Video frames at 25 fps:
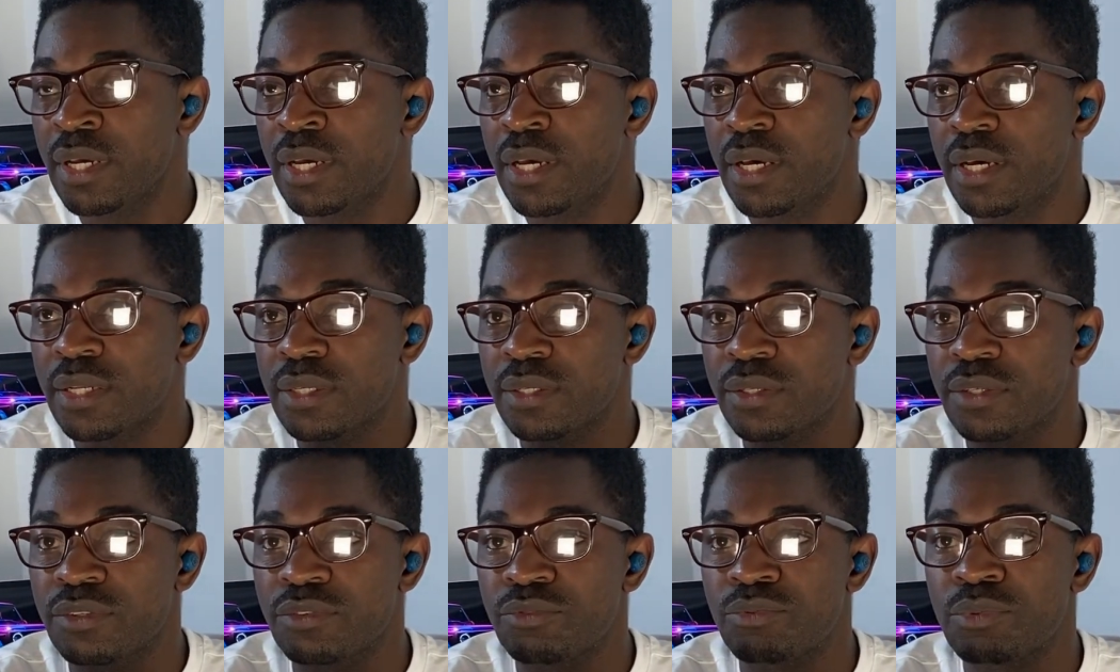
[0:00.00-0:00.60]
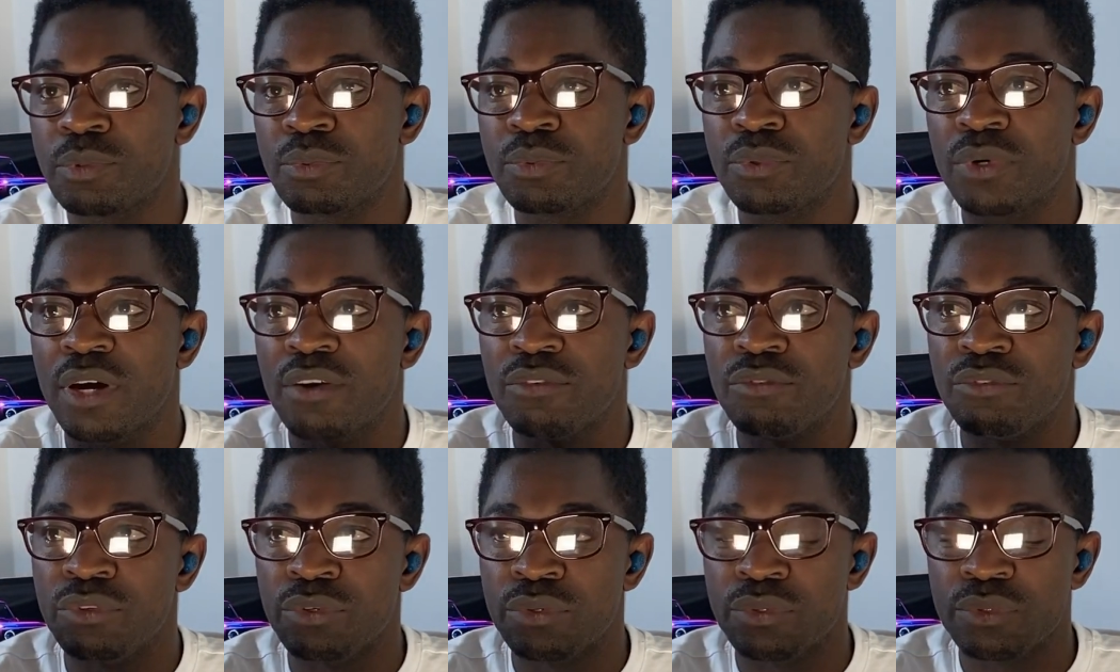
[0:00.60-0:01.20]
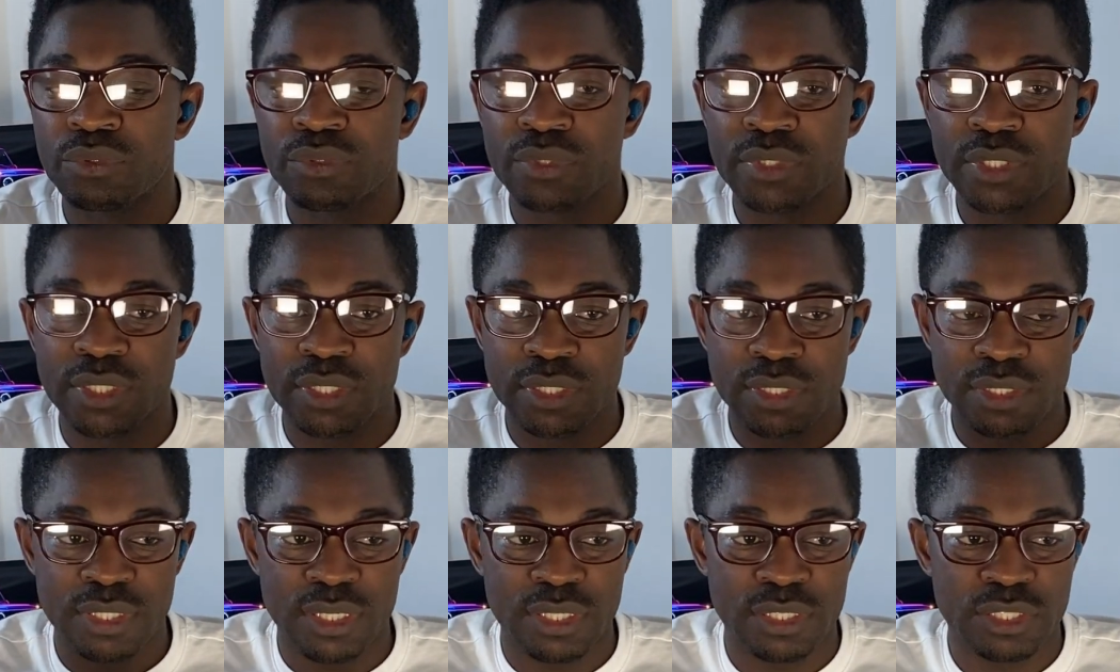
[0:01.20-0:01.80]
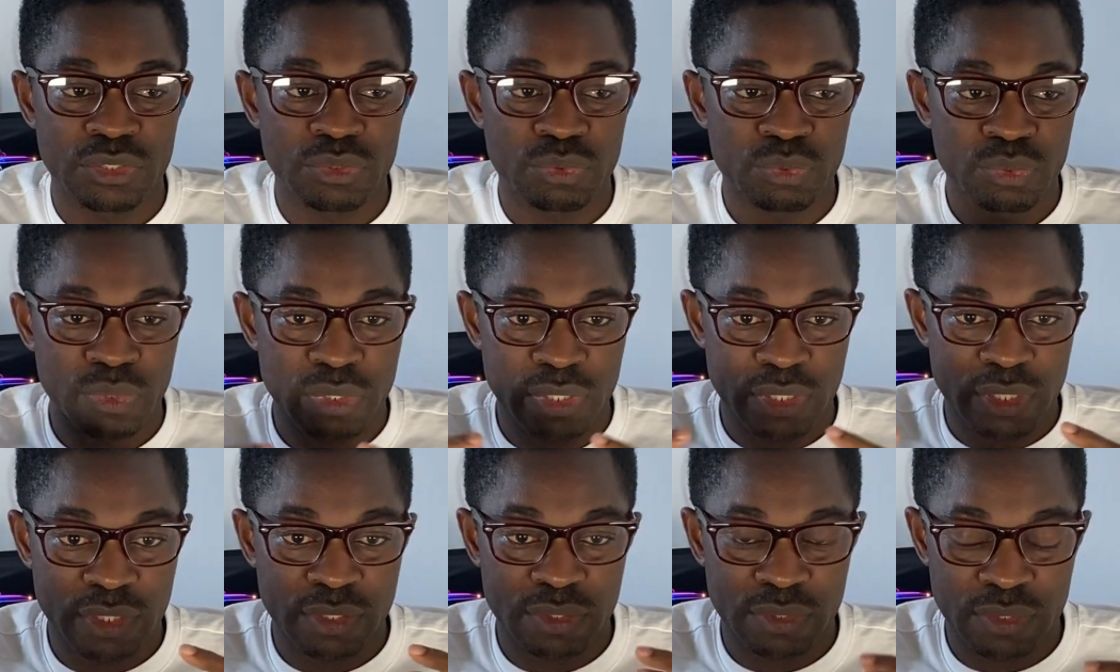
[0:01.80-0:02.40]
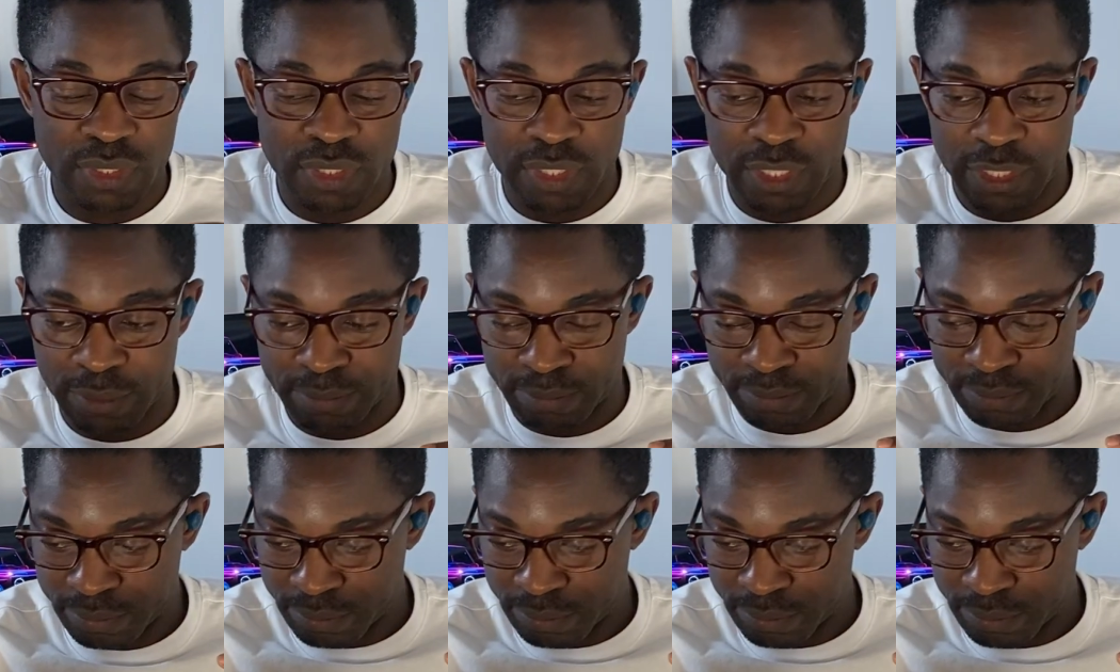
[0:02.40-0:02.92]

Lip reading: A lot of people have used this and it's working on them.